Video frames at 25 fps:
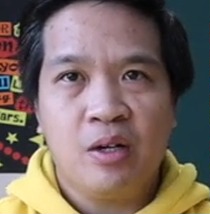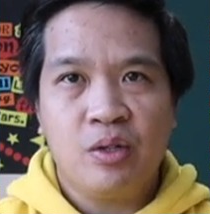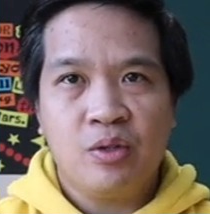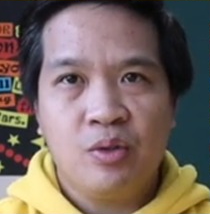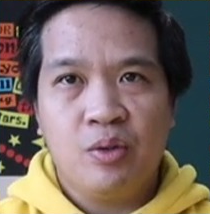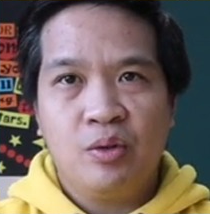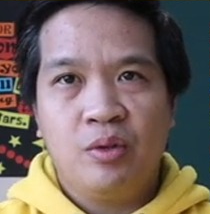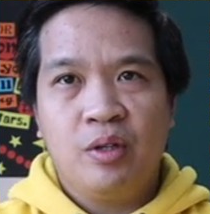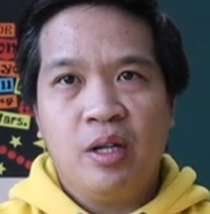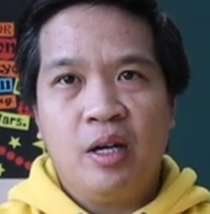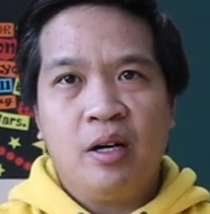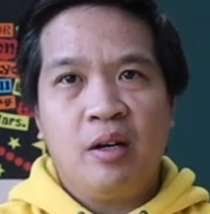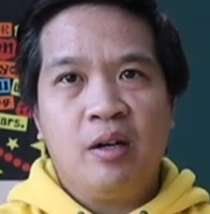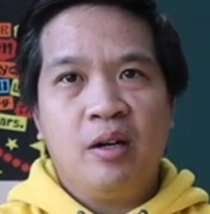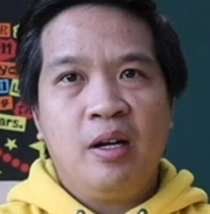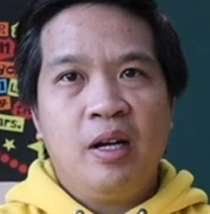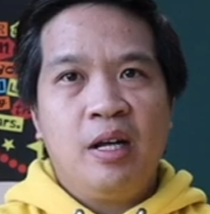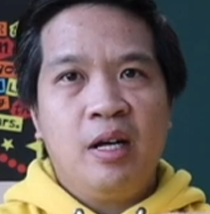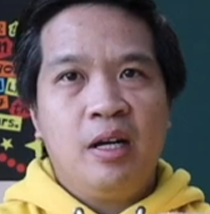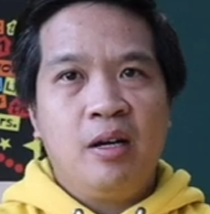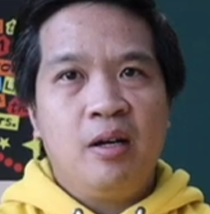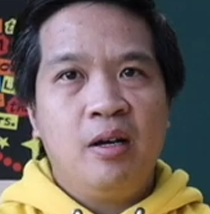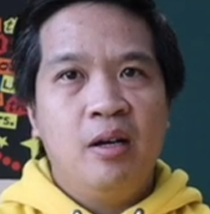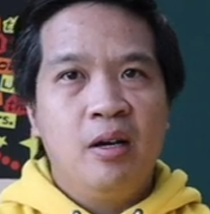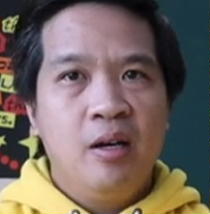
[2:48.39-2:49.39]
So they're
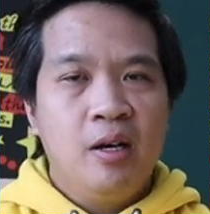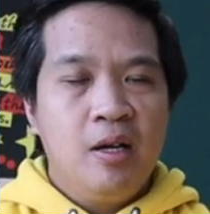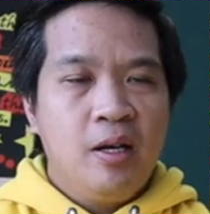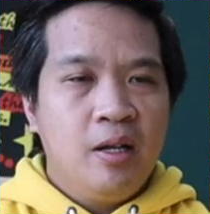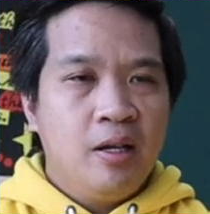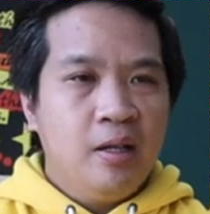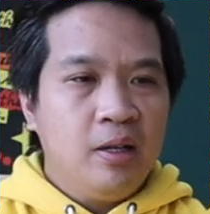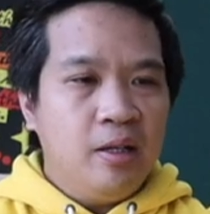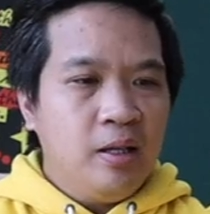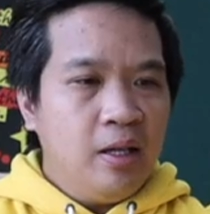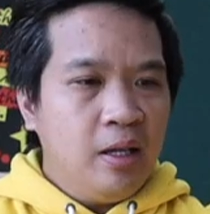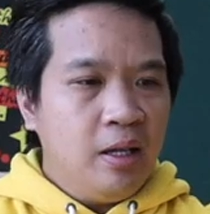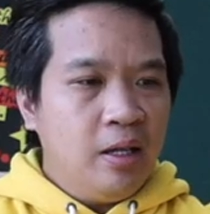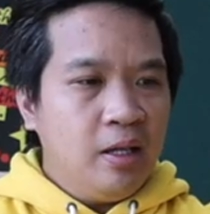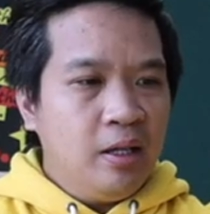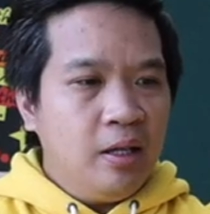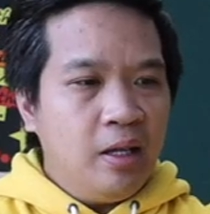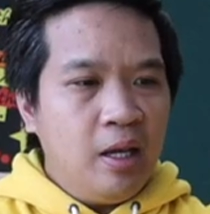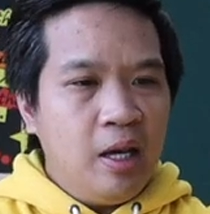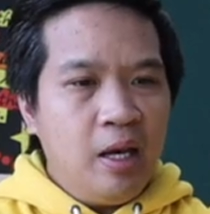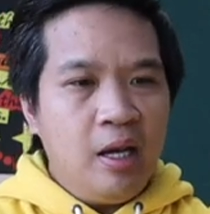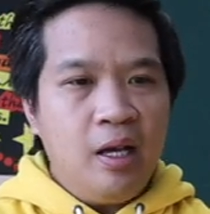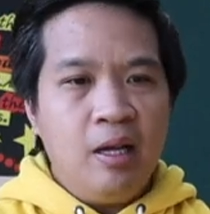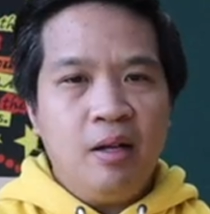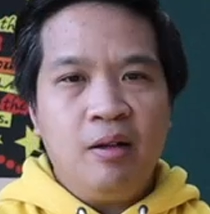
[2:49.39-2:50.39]
like,
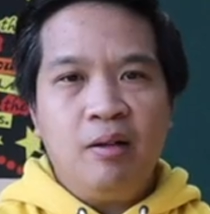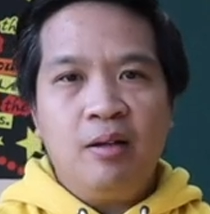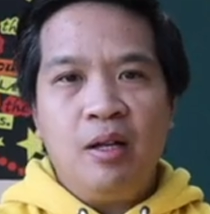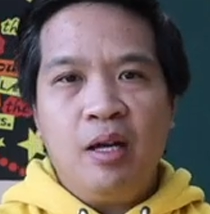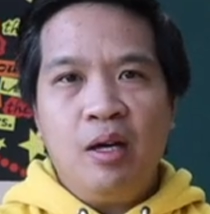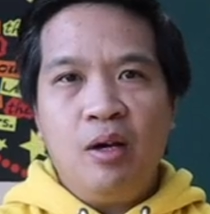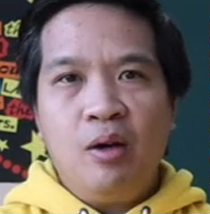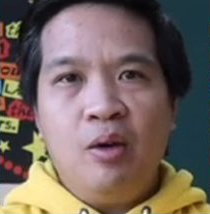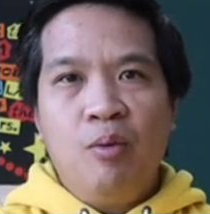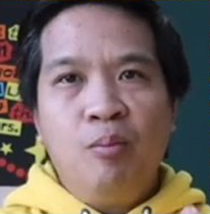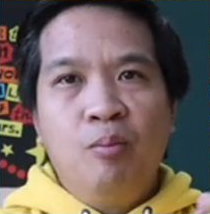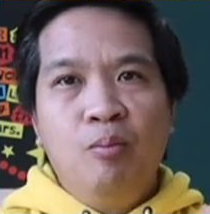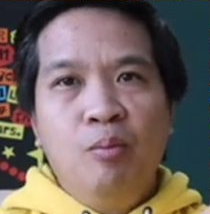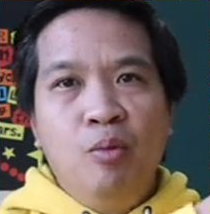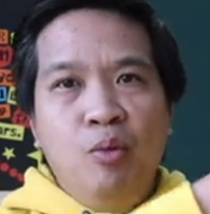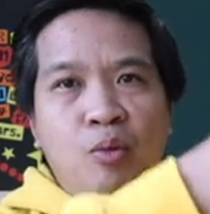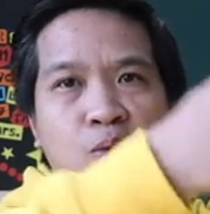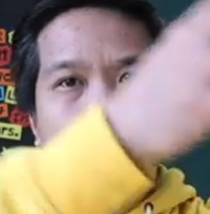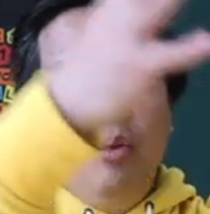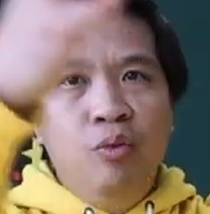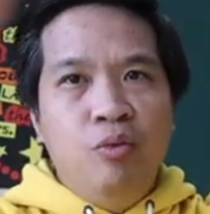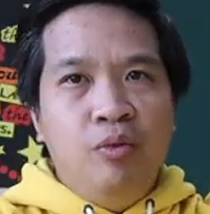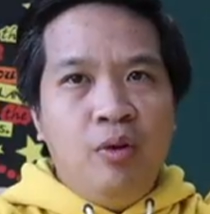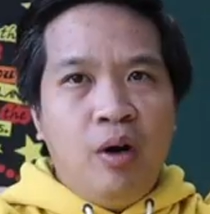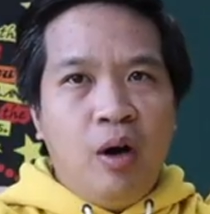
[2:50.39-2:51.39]
they
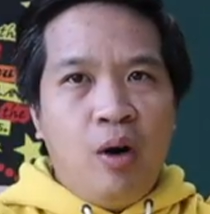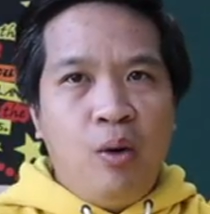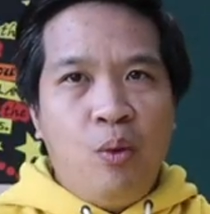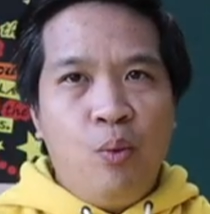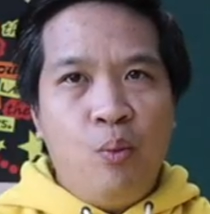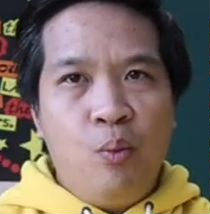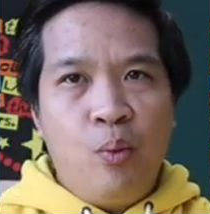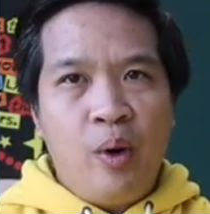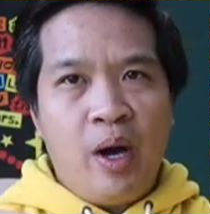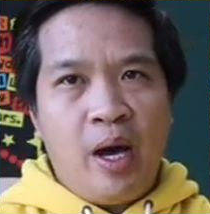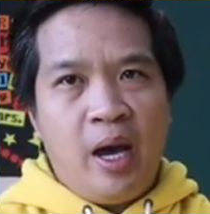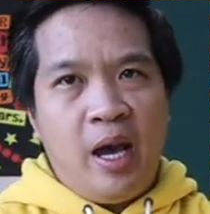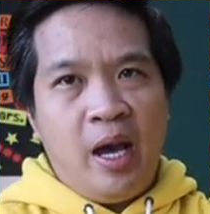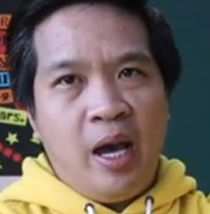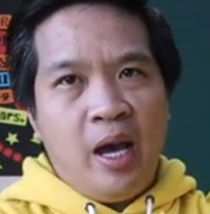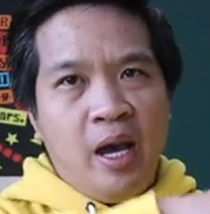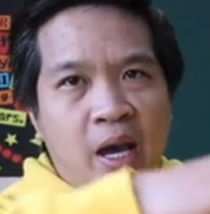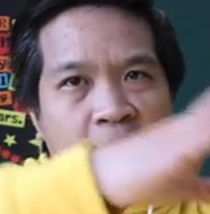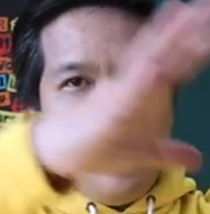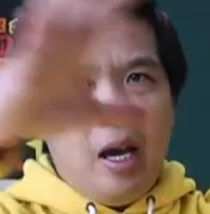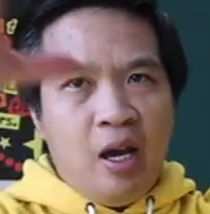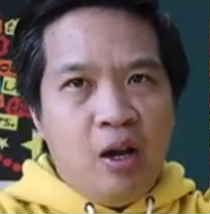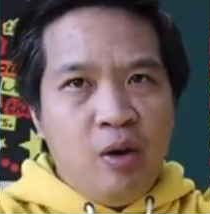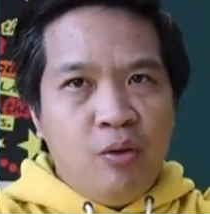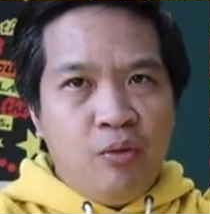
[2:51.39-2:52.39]
move
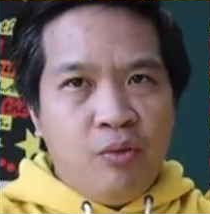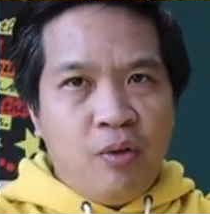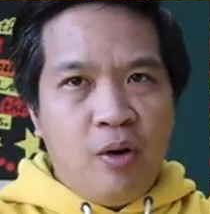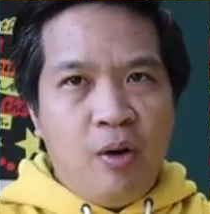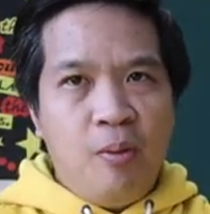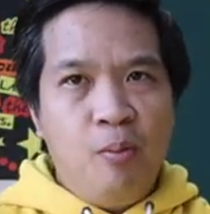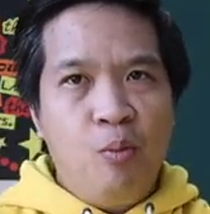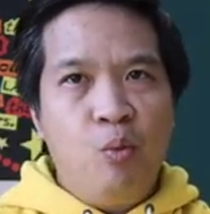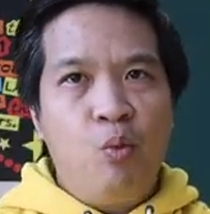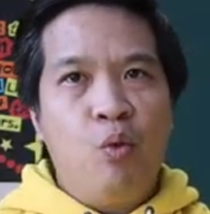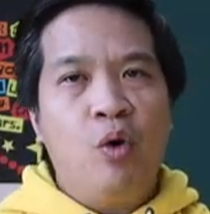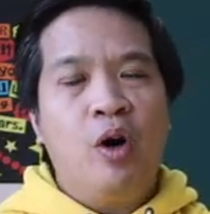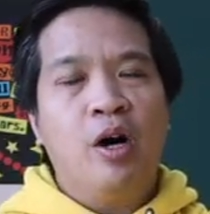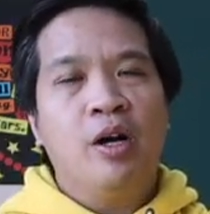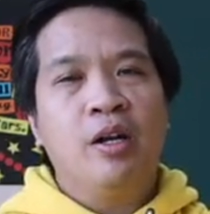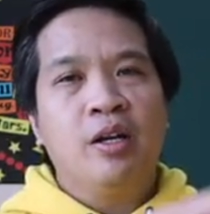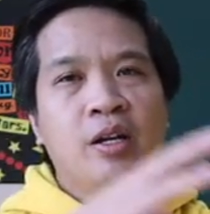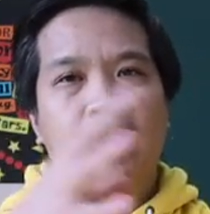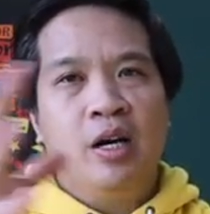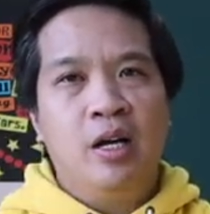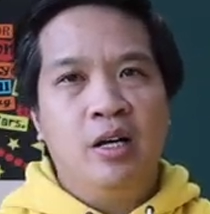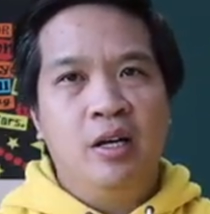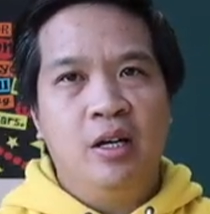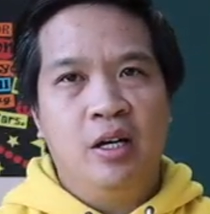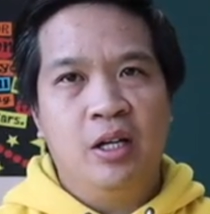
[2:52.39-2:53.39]
away from one
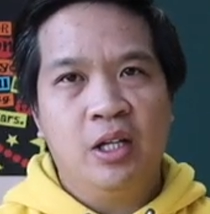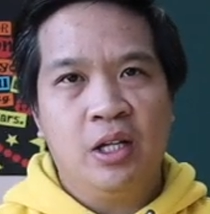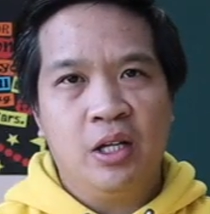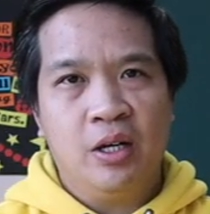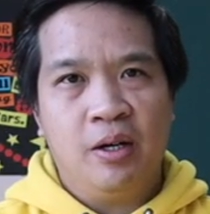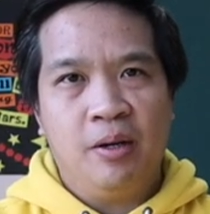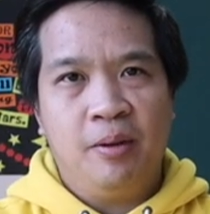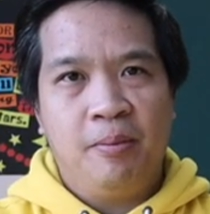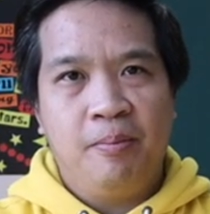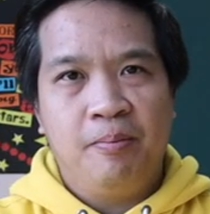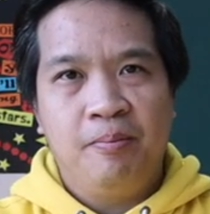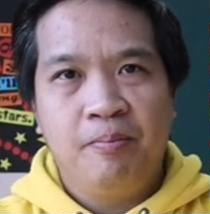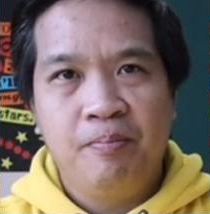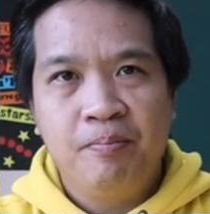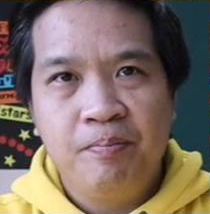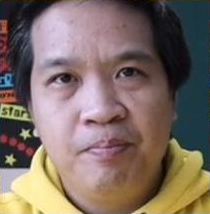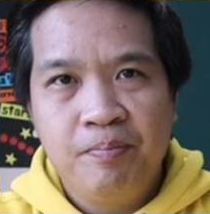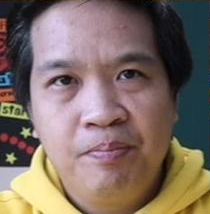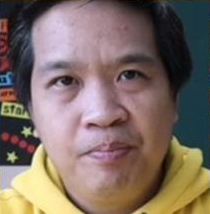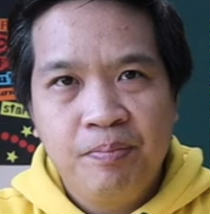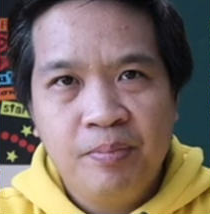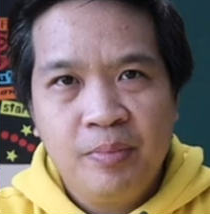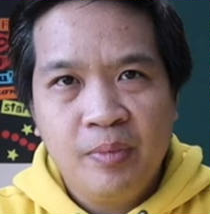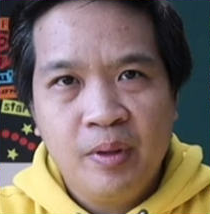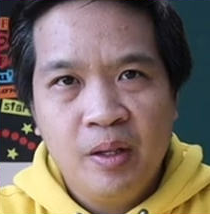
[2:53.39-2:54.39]
another.
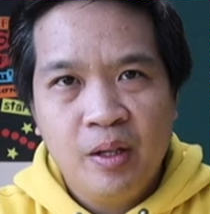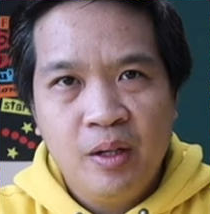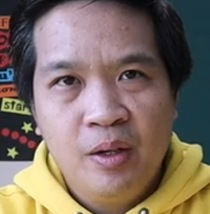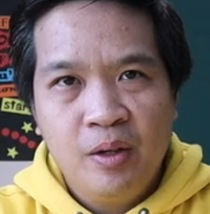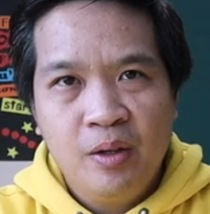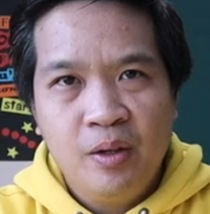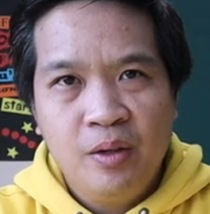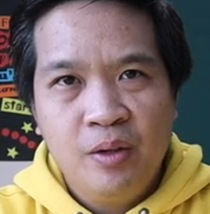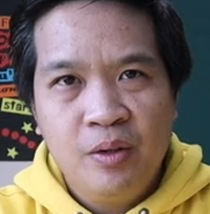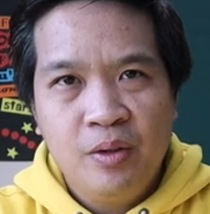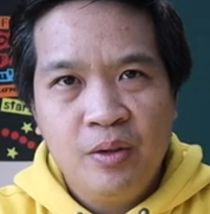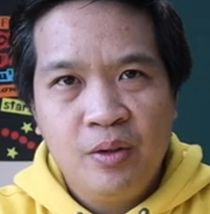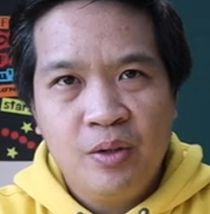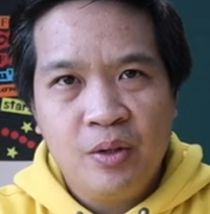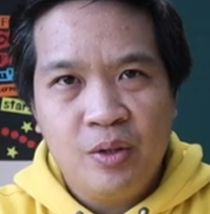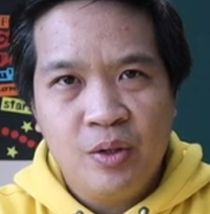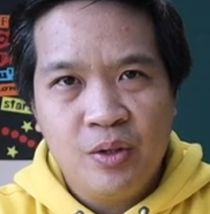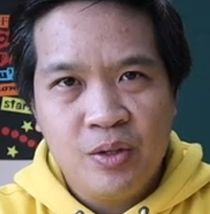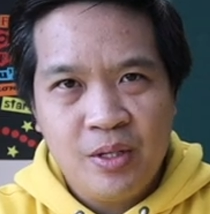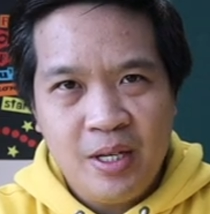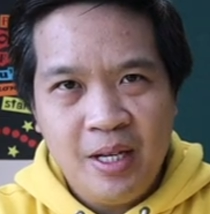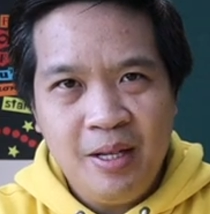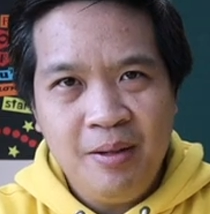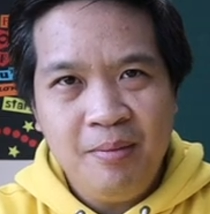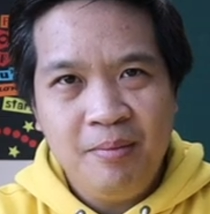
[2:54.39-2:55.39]
Do you
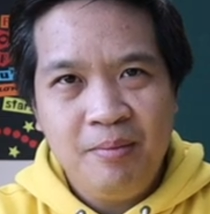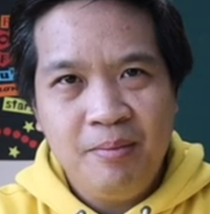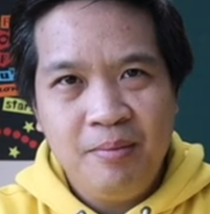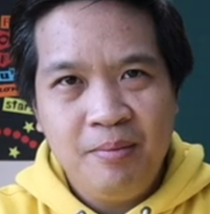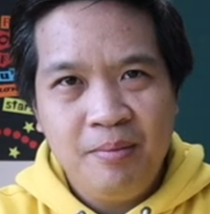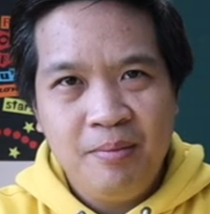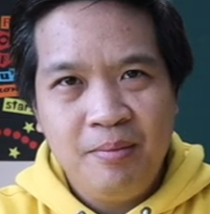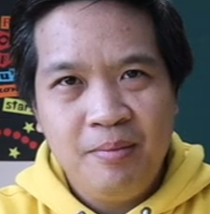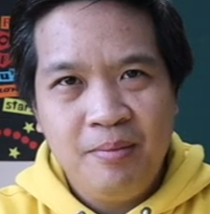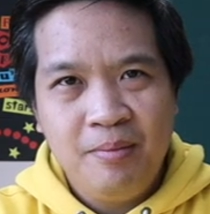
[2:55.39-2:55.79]
understand?